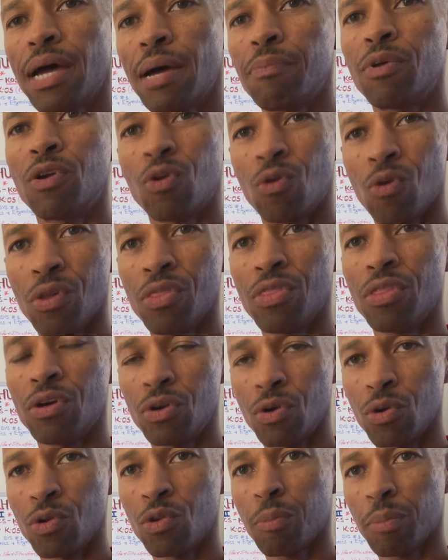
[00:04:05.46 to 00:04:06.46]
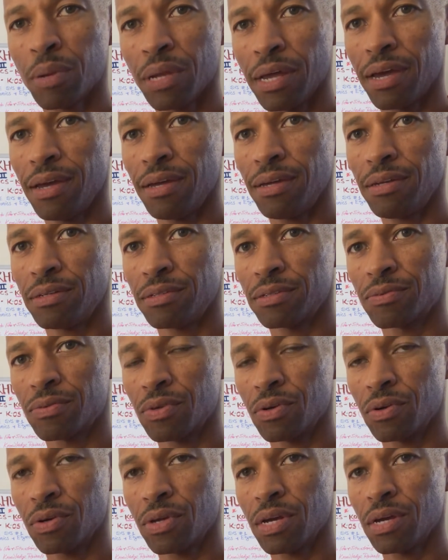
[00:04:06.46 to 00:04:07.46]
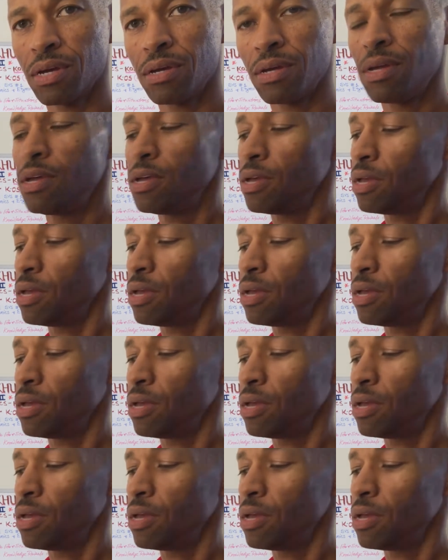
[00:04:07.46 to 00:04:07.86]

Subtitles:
happen on the earth plane. Okay,